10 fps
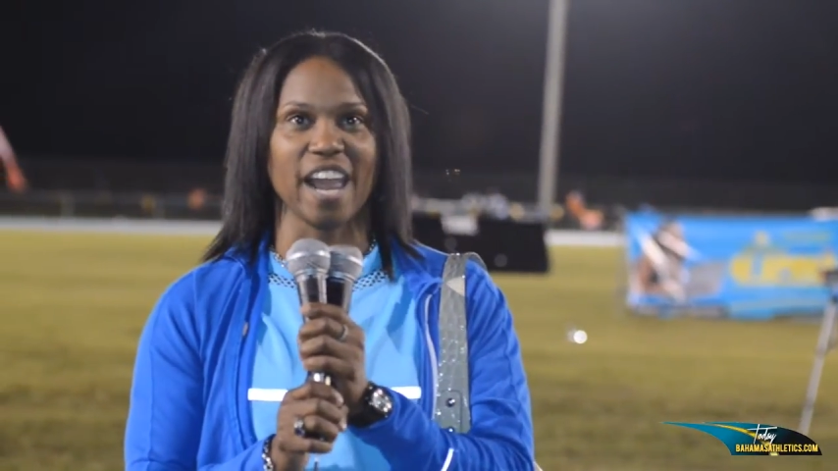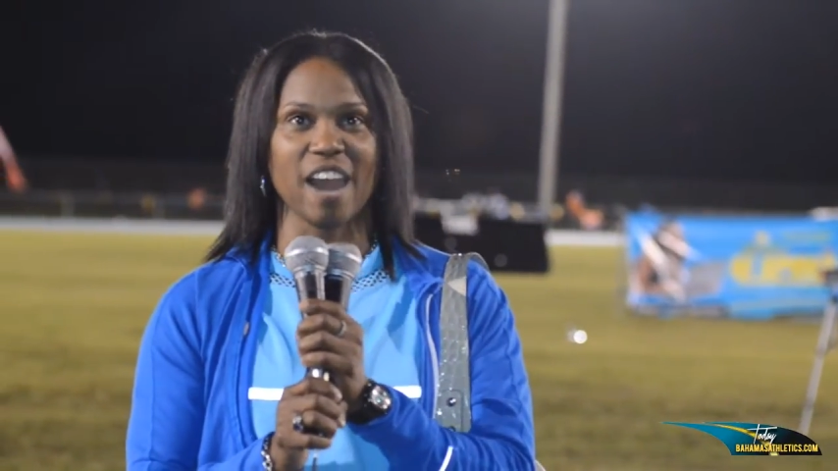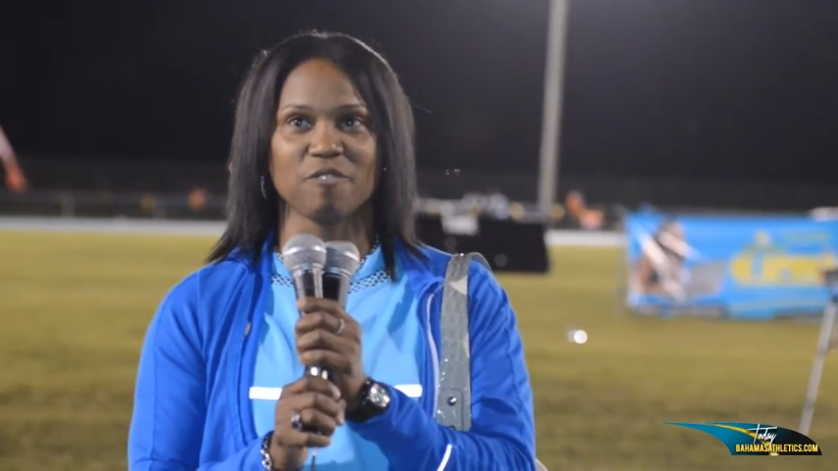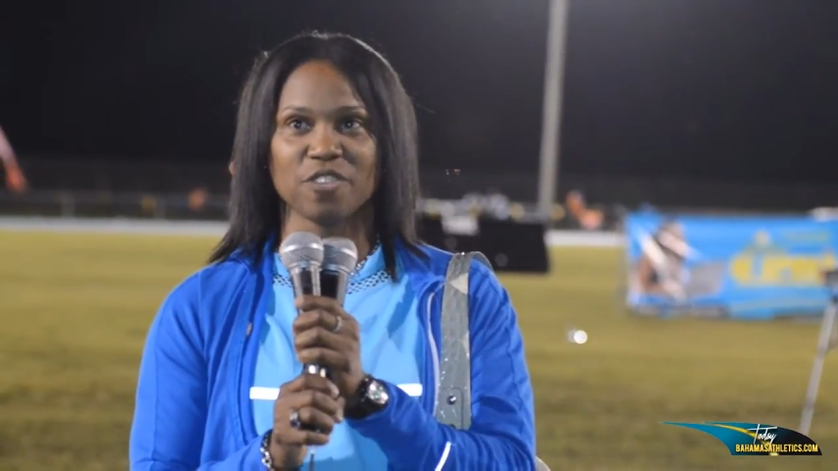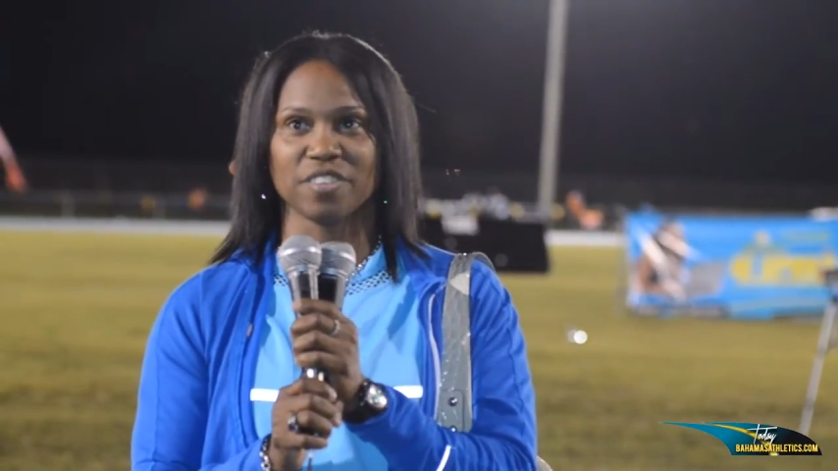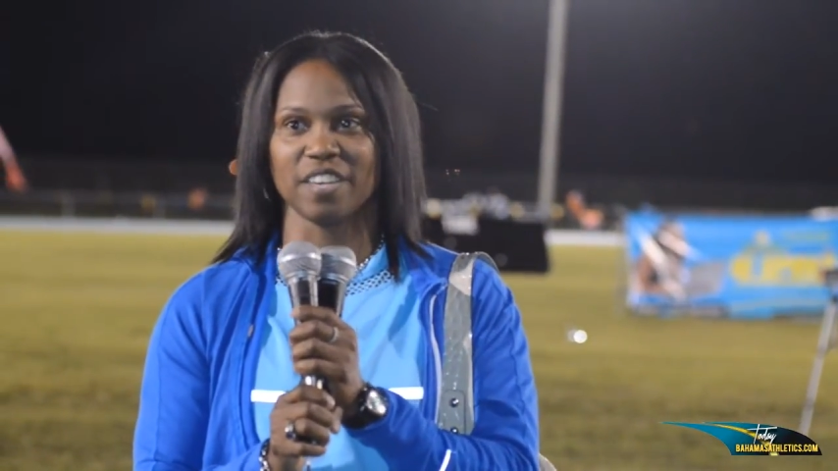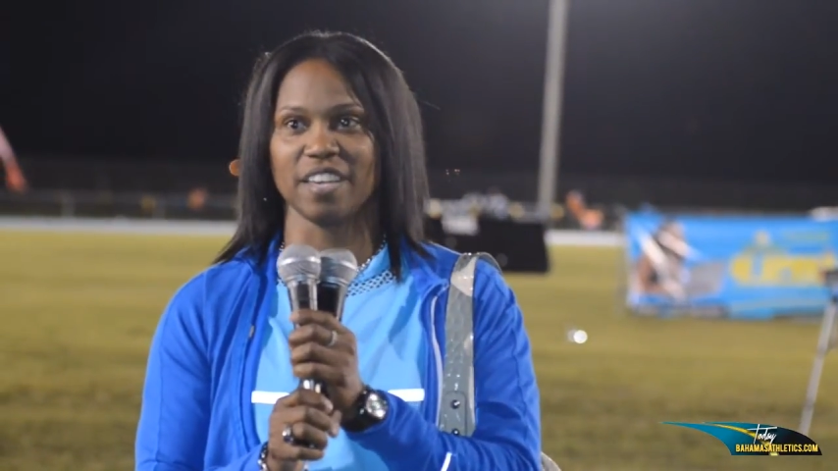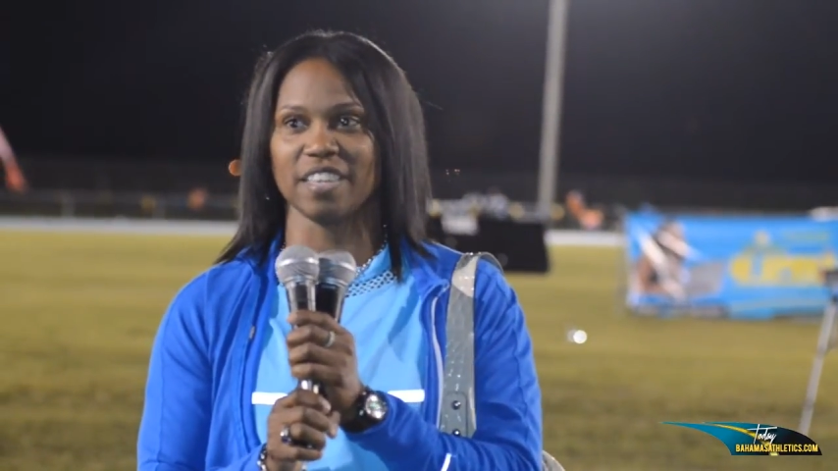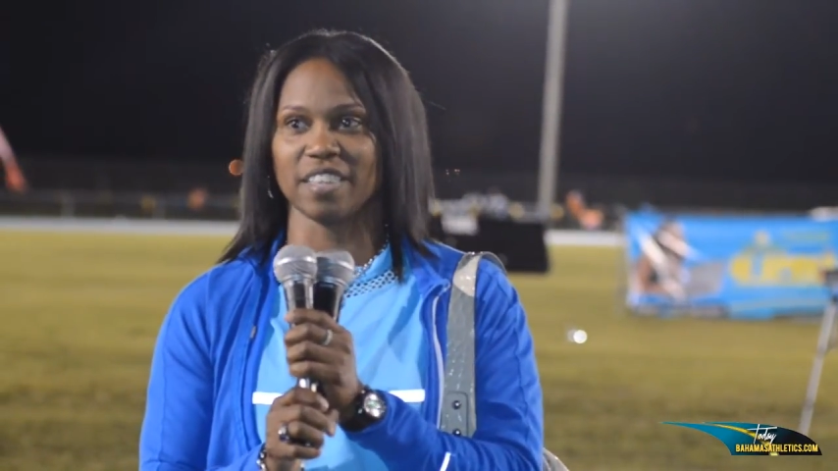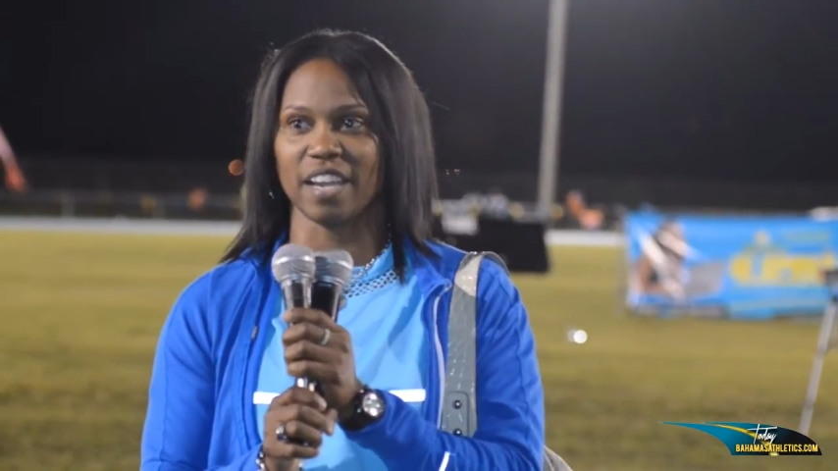
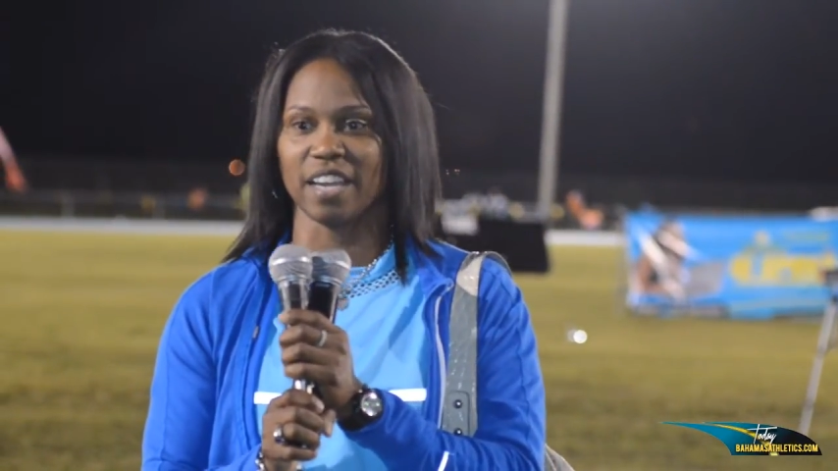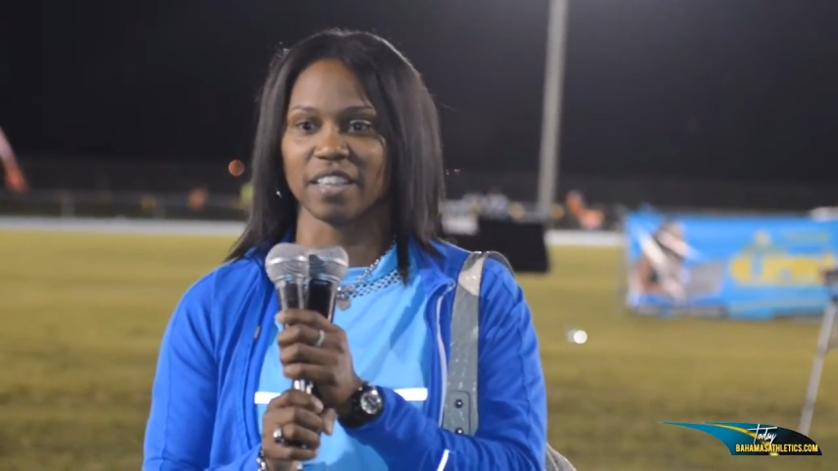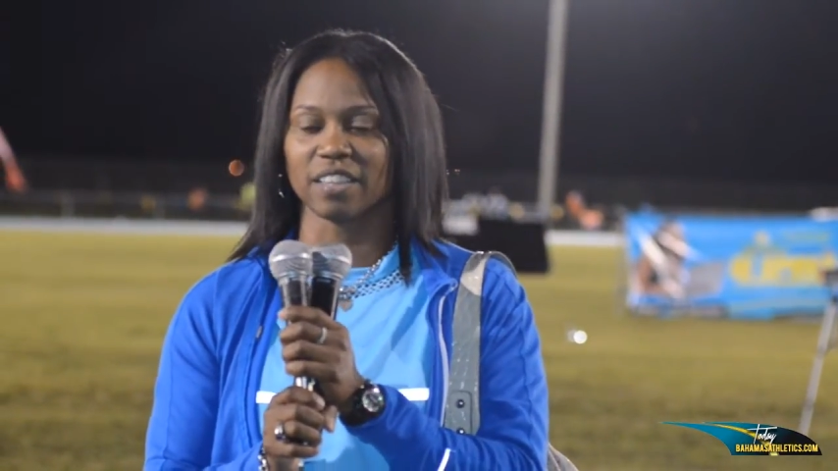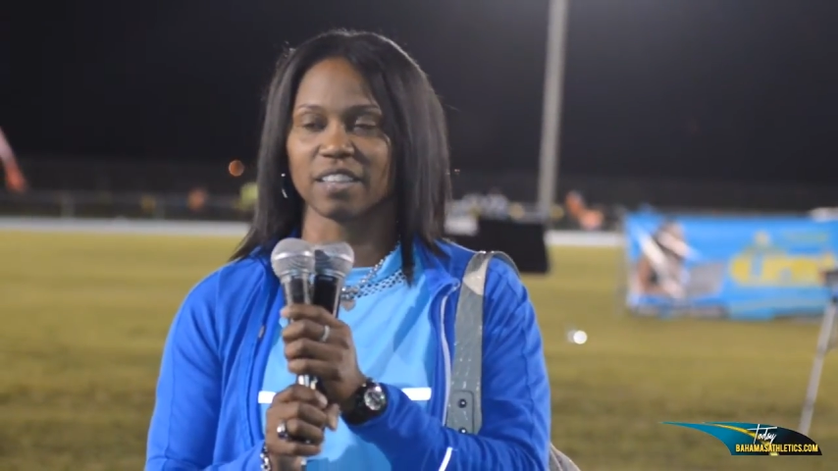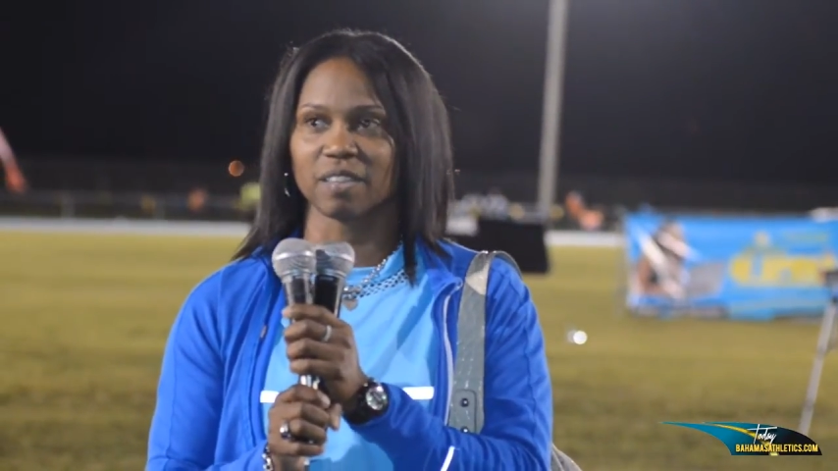everything that